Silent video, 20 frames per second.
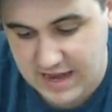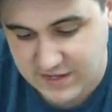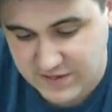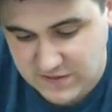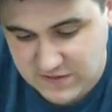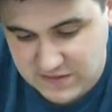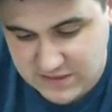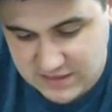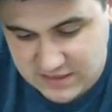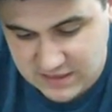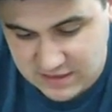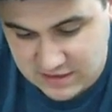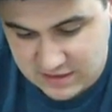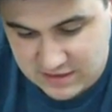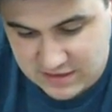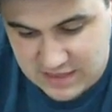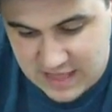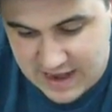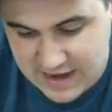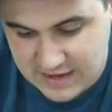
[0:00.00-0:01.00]
That's
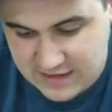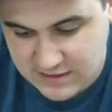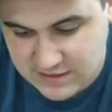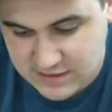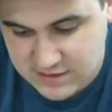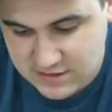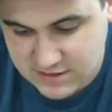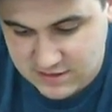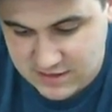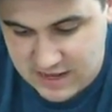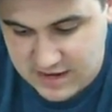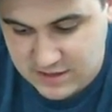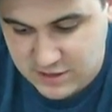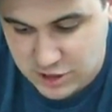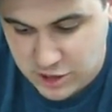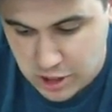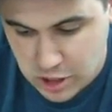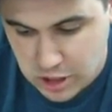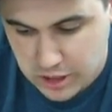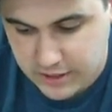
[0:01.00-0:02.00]
that is that
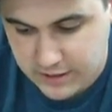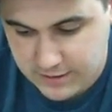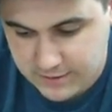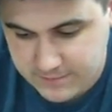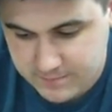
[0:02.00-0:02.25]
is good.